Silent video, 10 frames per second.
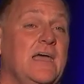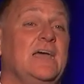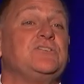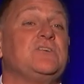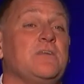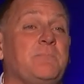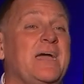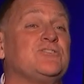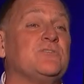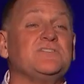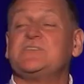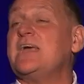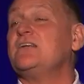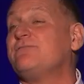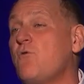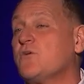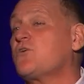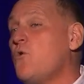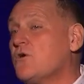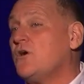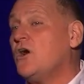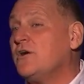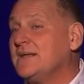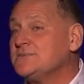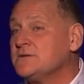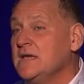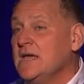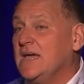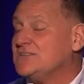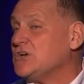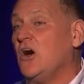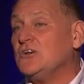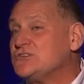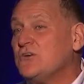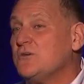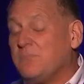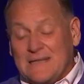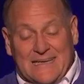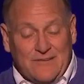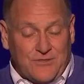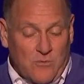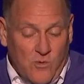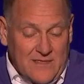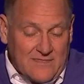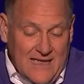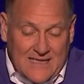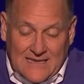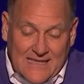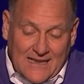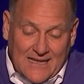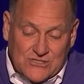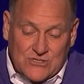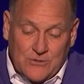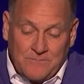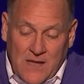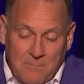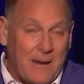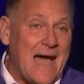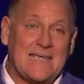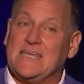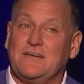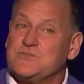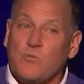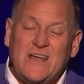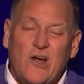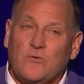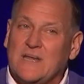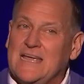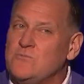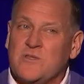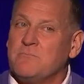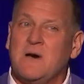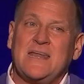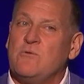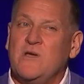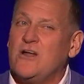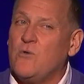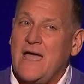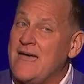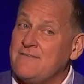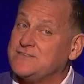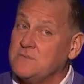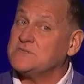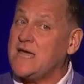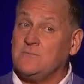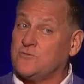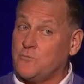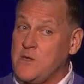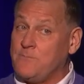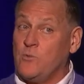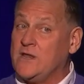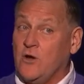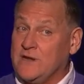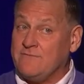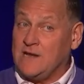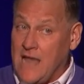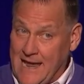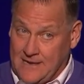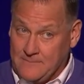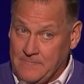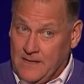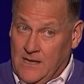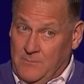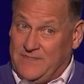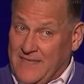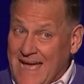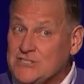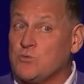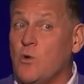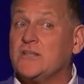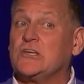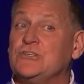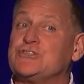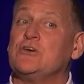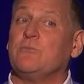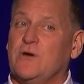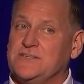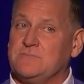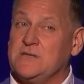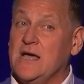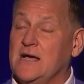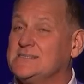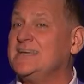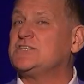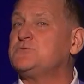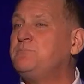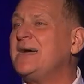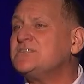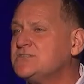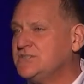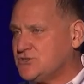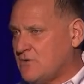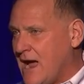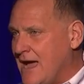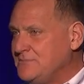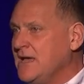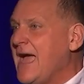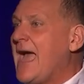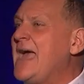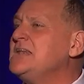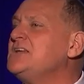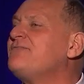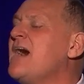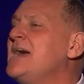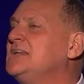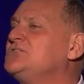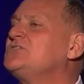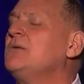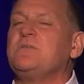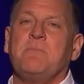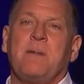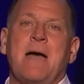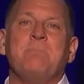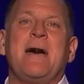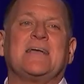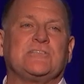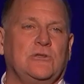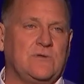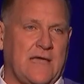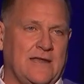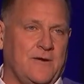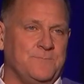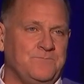into the patron saint of fourth quarter earnings. It's also the belief that they can get us to buy gifts we don't need with money we don't have, sometimes for people we don't even like. But that's what consumerism does. It's best described and defined and summed up by Max Lucado.